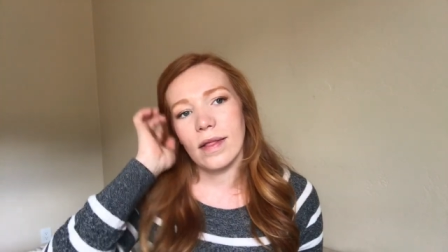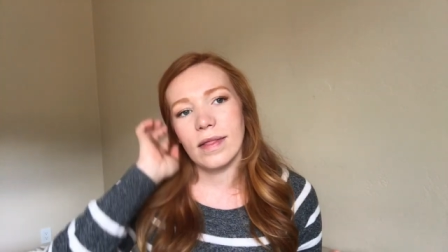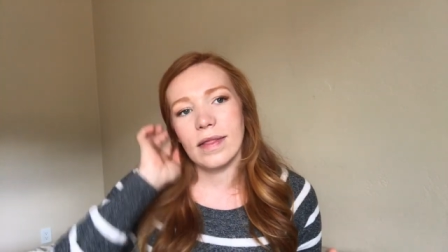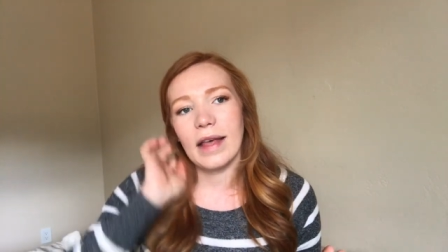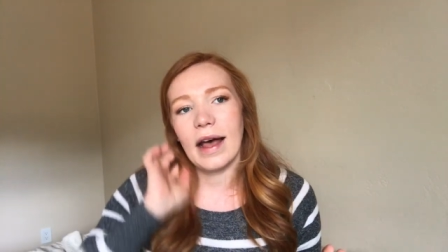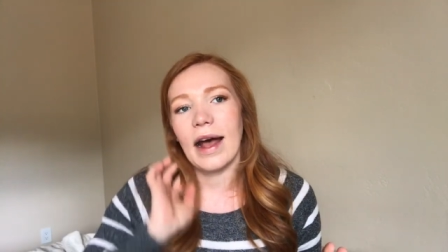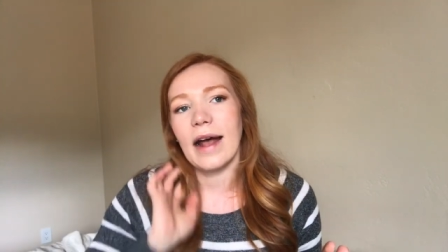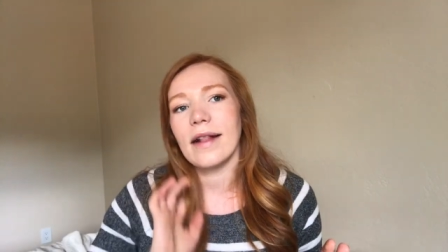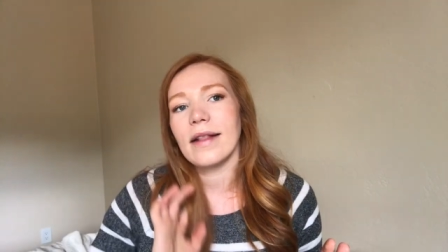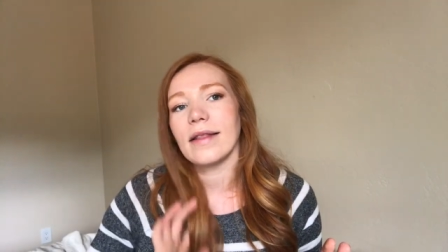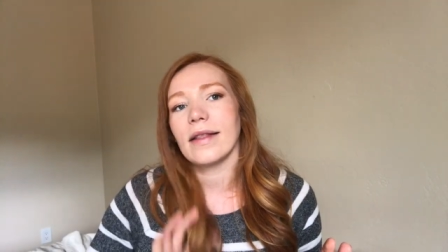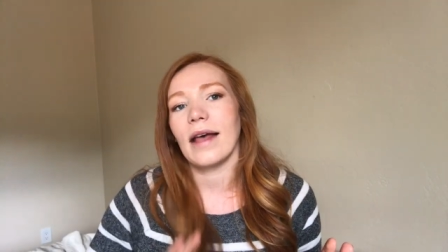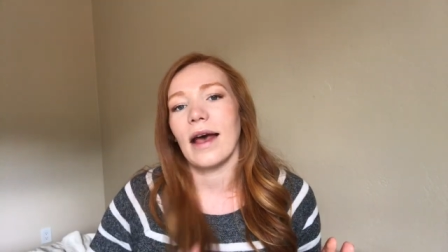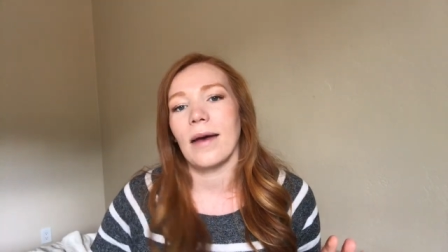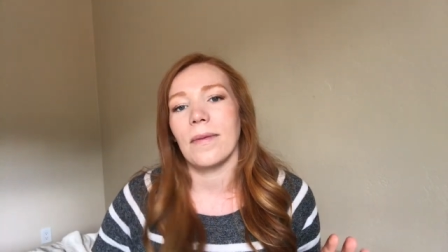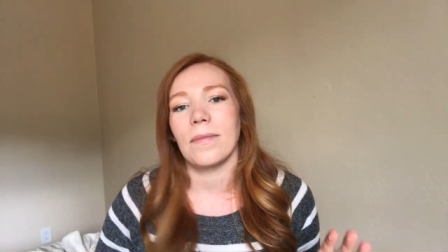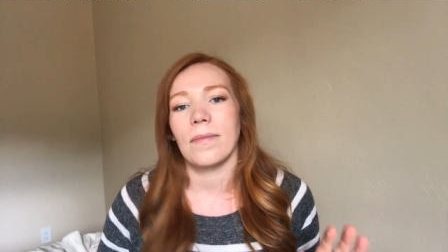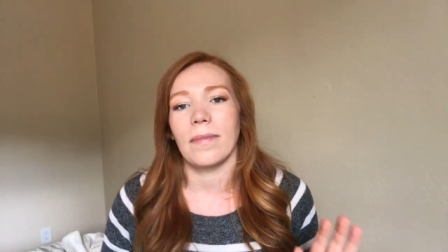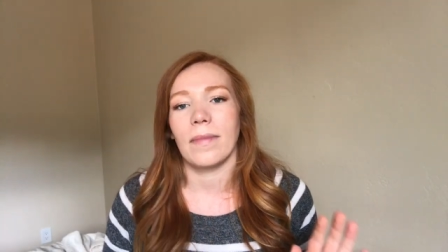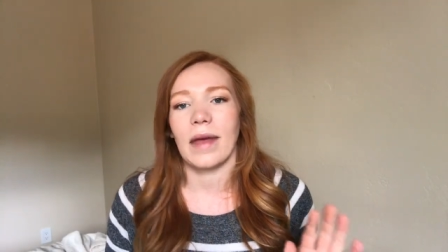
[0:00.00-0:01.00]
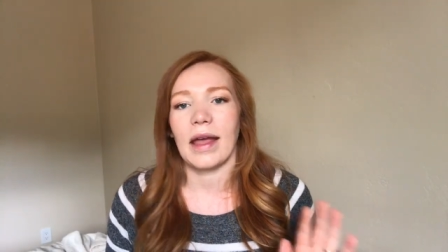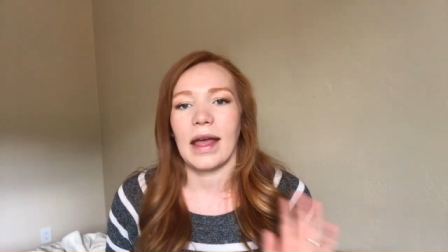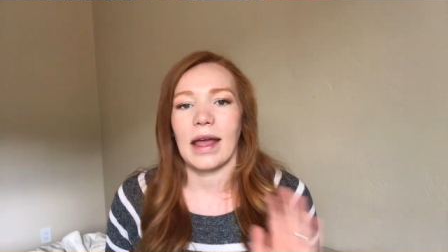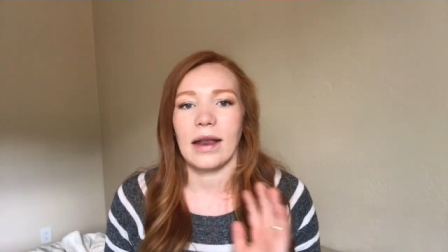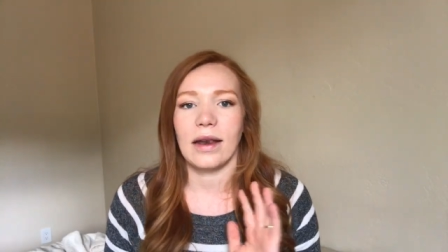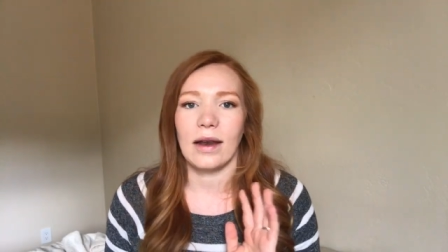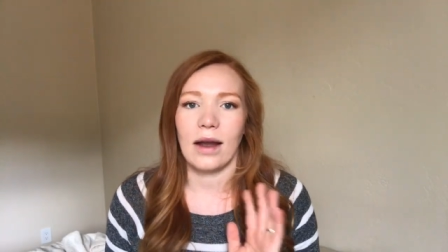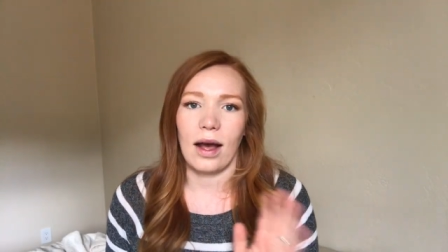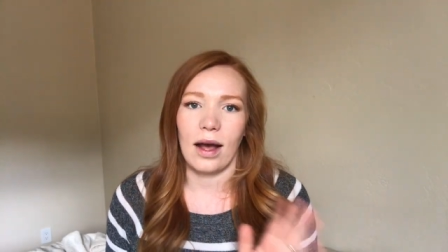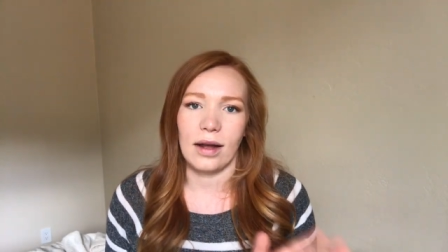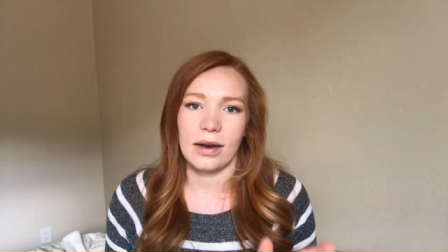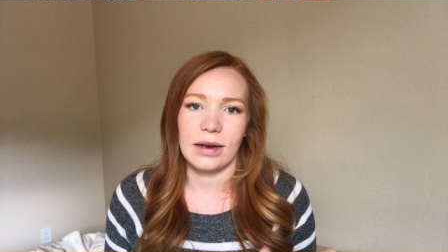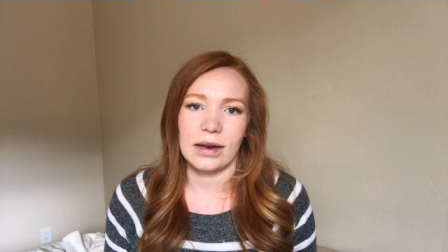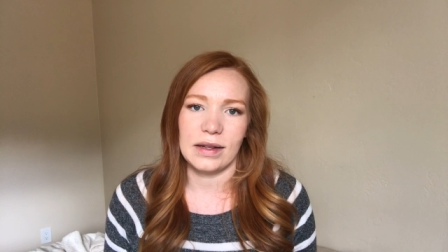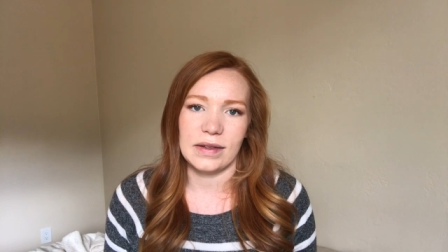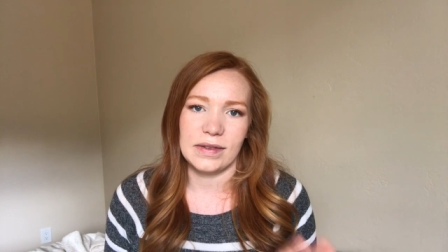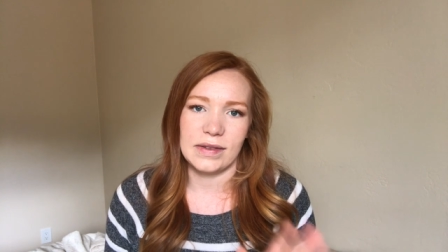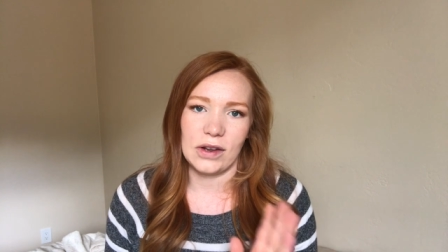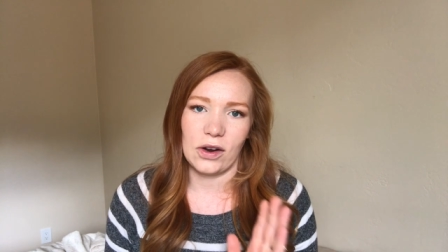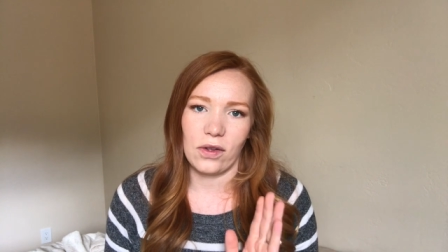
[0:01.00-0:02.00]
that that may not
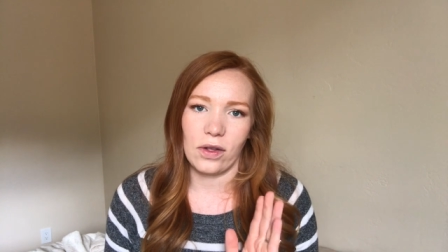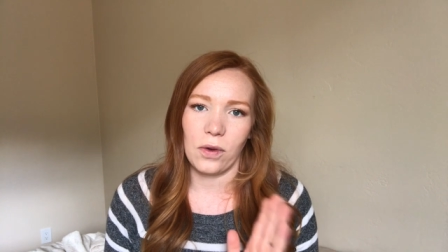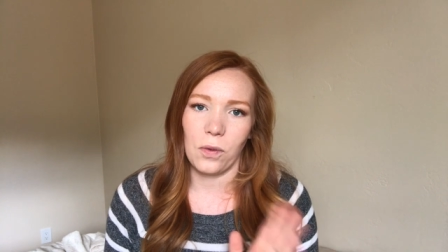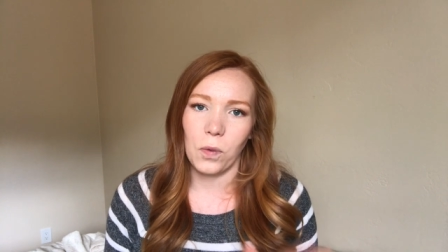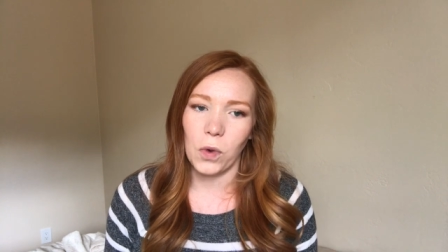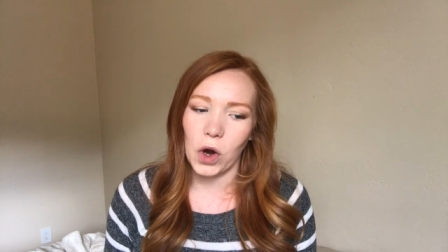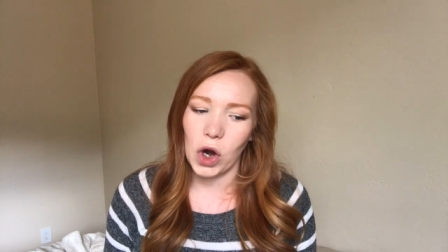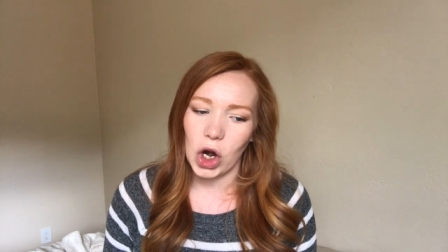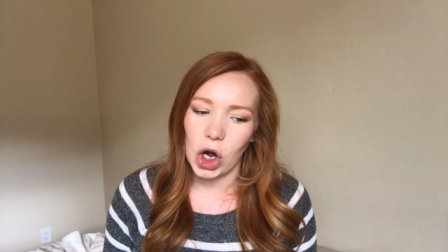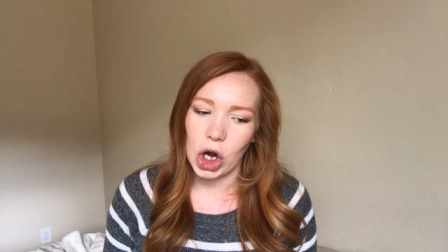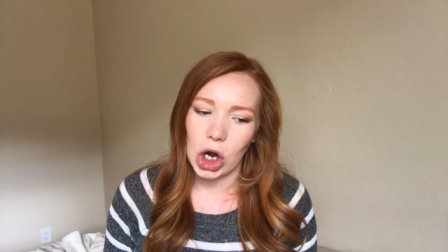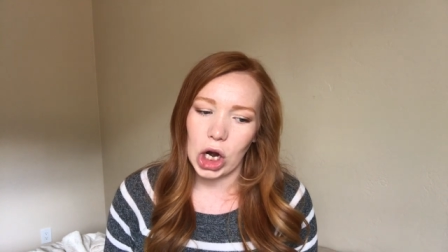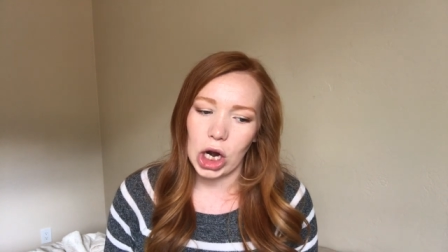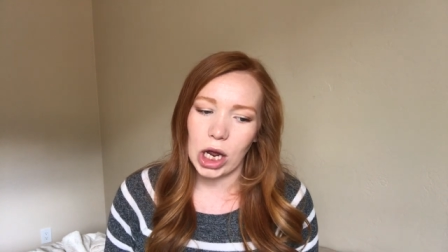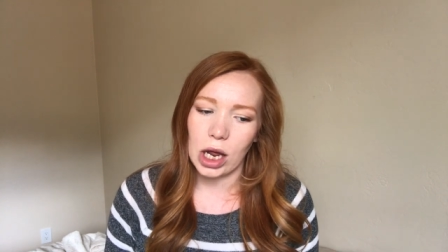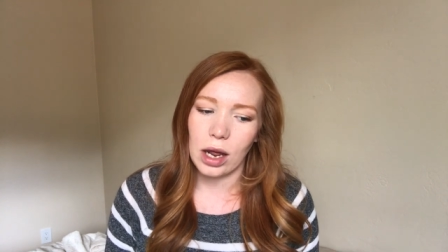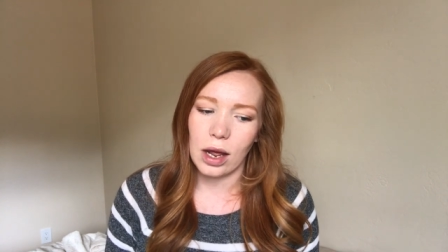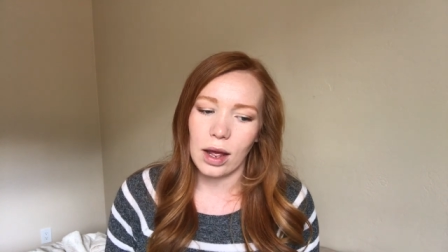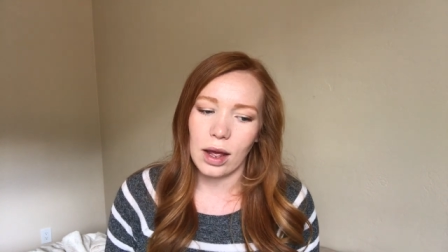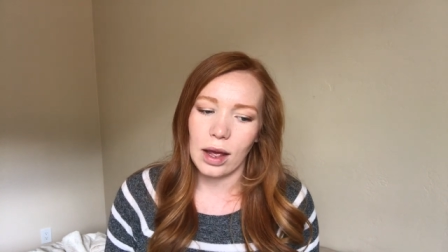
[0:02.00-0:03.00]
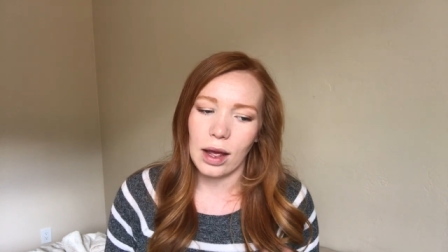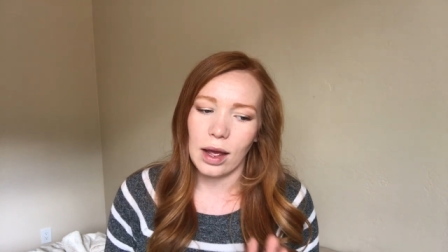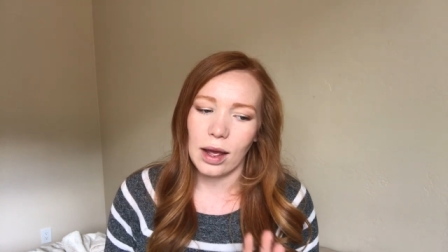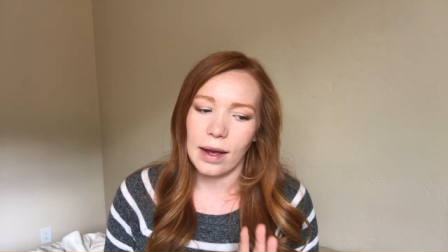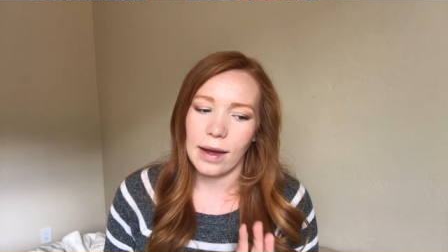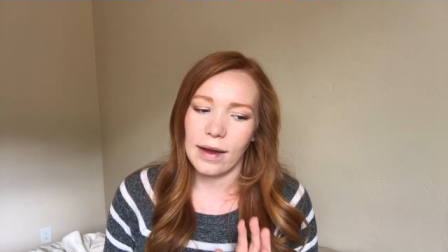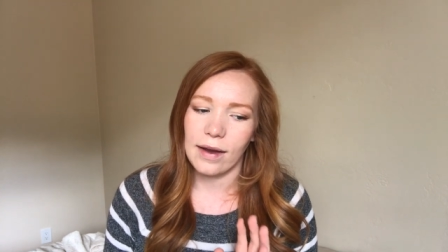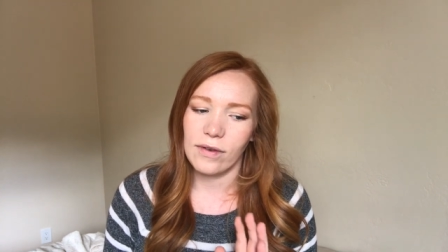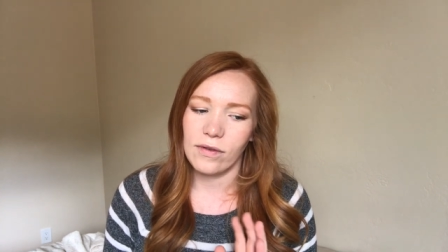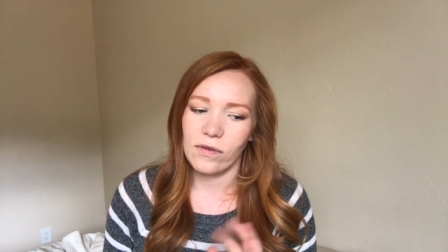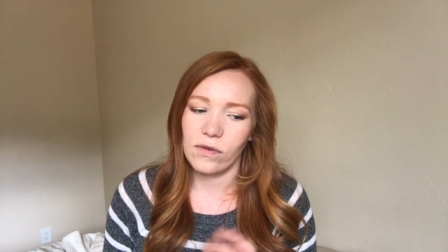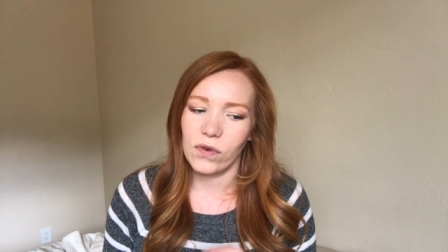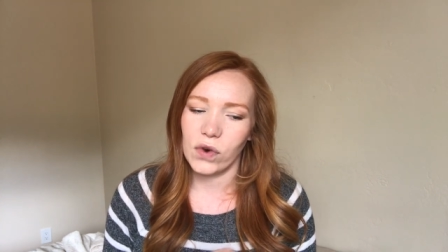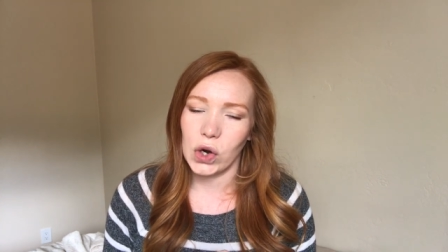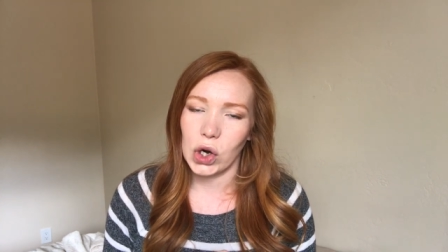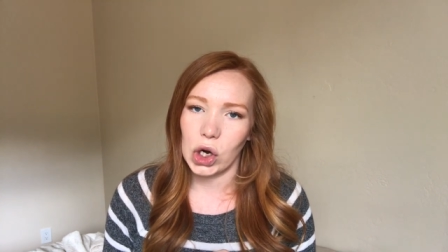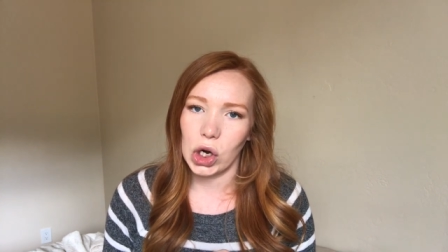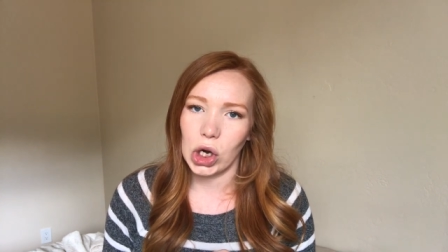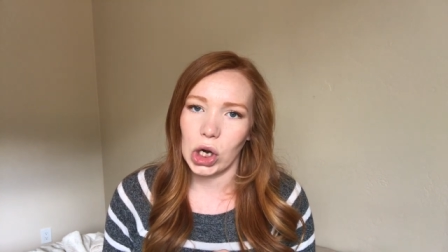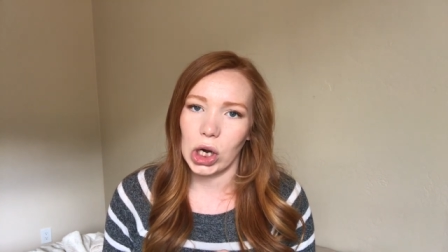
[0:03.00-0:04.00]
necessarily work
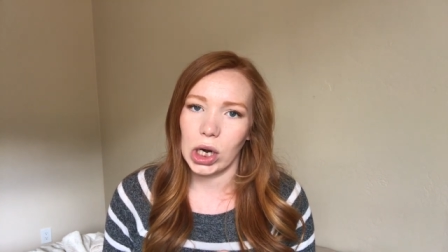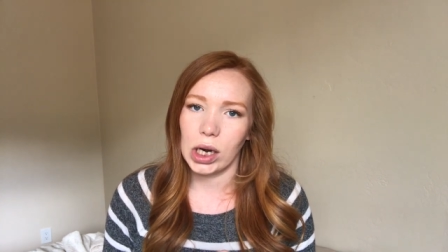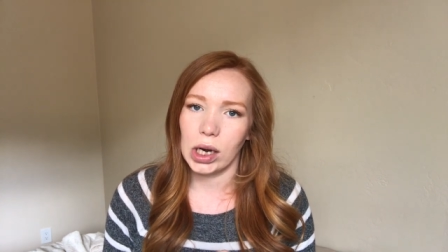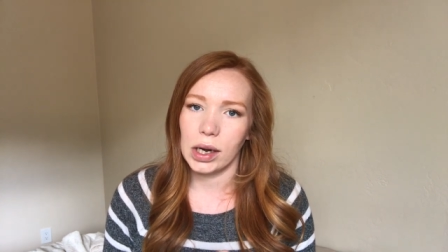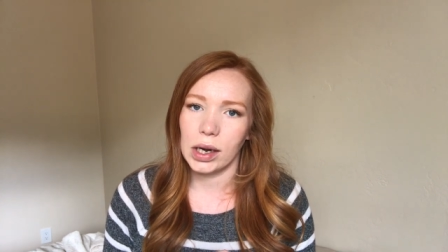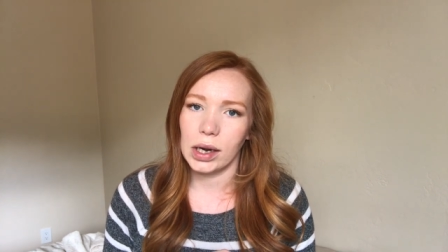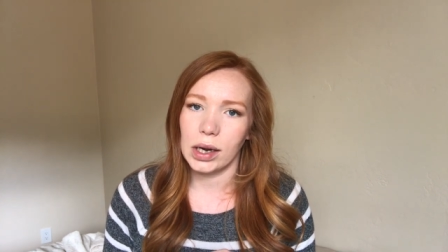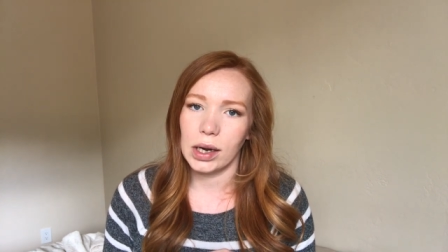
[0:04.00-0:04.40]
for